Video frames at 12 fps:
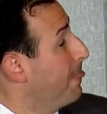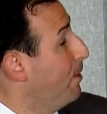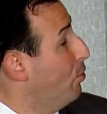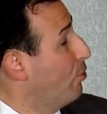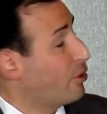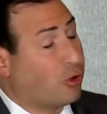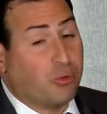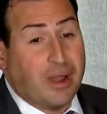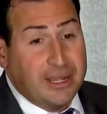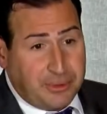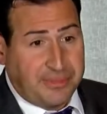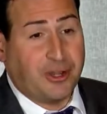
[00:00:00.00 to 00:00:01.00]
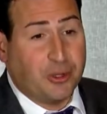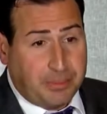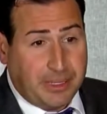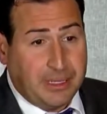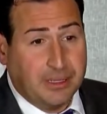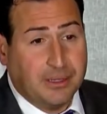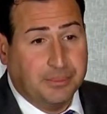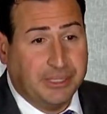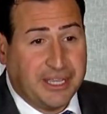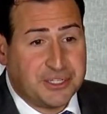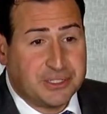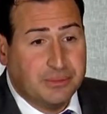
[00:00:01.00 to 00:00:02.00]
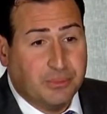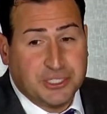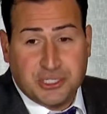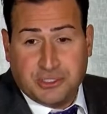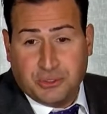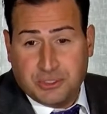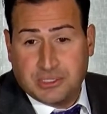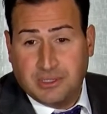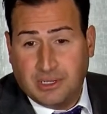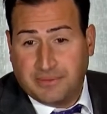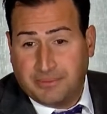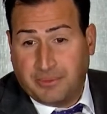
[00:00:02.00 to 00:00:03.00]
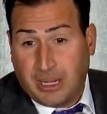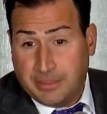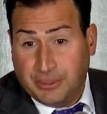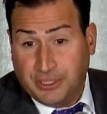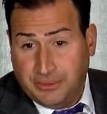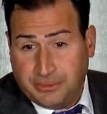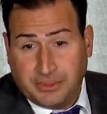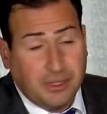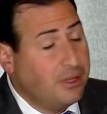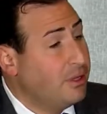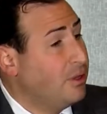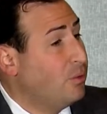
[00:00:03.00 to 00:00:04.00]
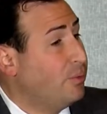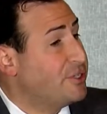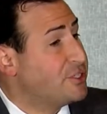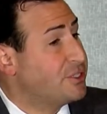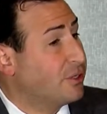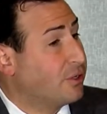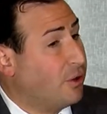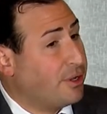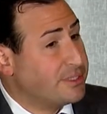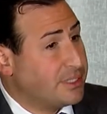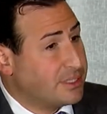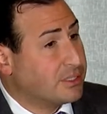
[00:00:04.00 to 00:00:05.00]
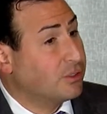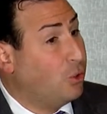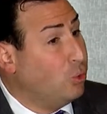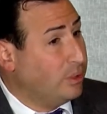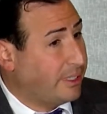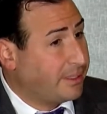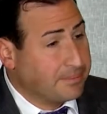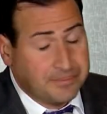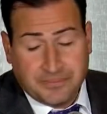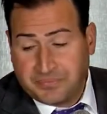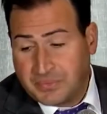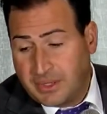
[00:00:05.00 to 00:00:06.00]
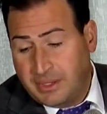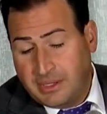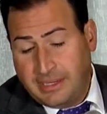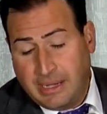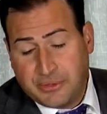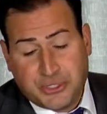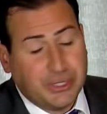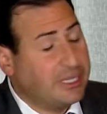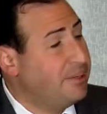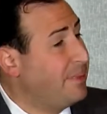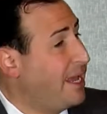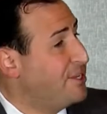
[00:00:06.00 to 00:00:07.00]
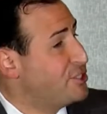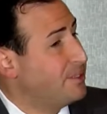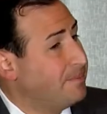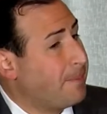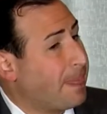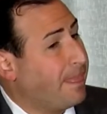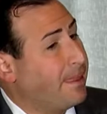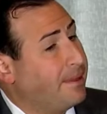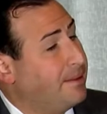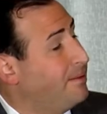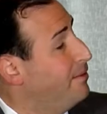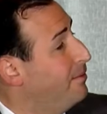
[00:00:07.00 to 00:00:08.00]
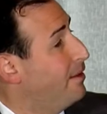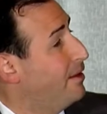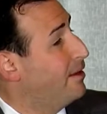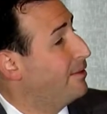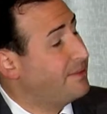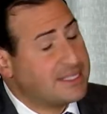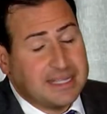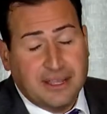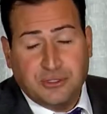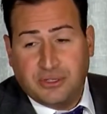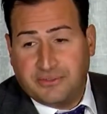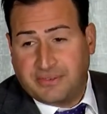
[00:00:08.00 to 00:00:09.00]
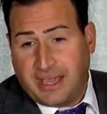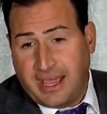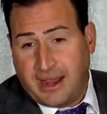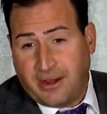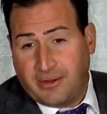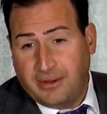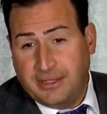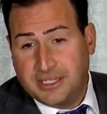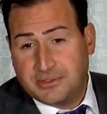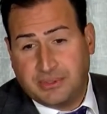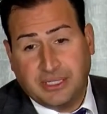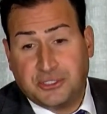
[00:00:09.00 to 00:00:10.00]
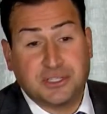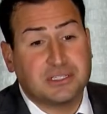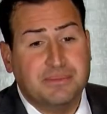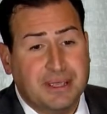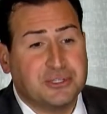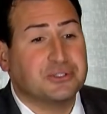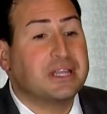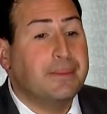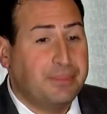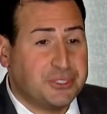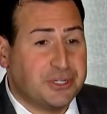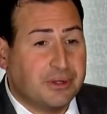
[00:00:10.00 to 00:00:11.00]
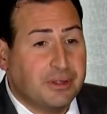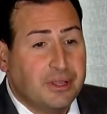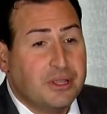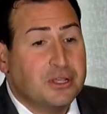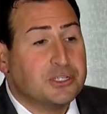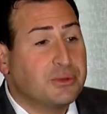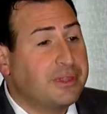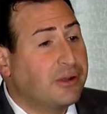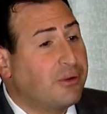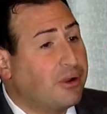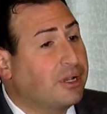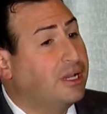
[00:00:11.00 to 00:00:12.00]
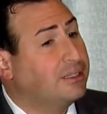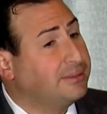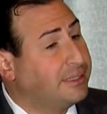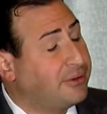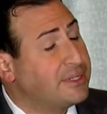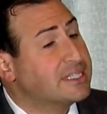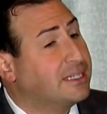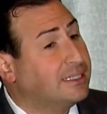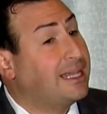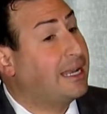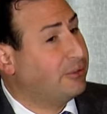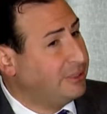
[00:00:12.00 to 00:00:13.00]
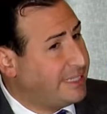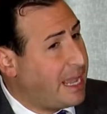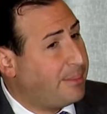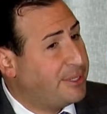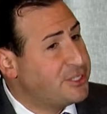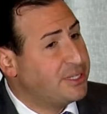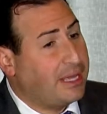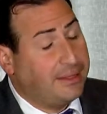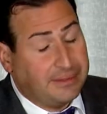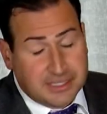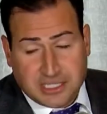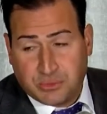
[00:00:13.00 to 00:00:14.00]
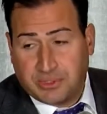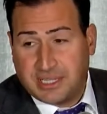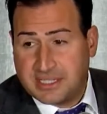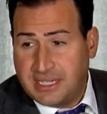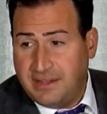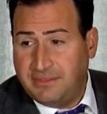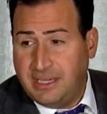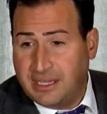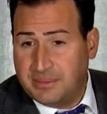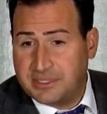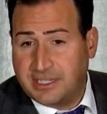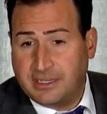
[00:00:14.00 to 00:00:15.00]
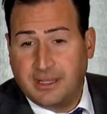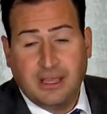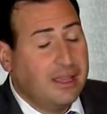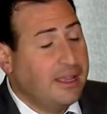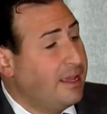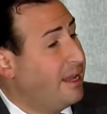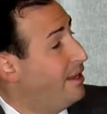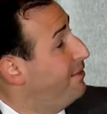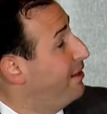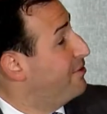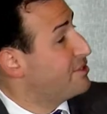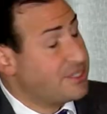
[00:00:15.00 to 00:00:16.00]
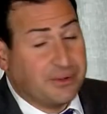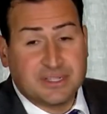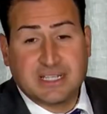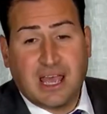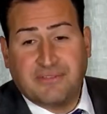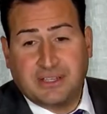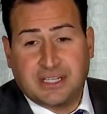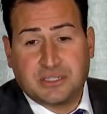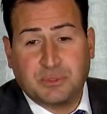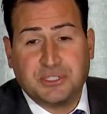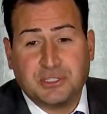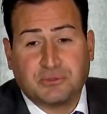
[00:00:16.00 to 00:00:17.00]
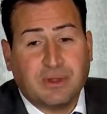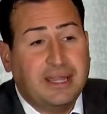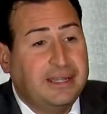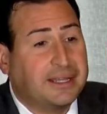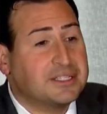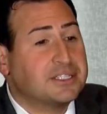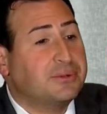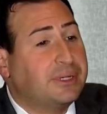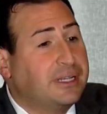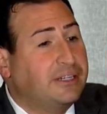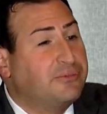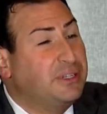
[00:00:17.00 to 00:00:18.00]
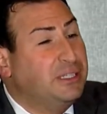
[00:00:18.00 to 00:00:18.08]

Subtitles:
or cryotherapy ablation, which is used by a balloon, which causes cooling. Now, as you can imagine, the standard of care is really just to measure temperature. So there is collateral damage, and this is where the safety comes in. And there's your esophagus, which is right next to it. And if we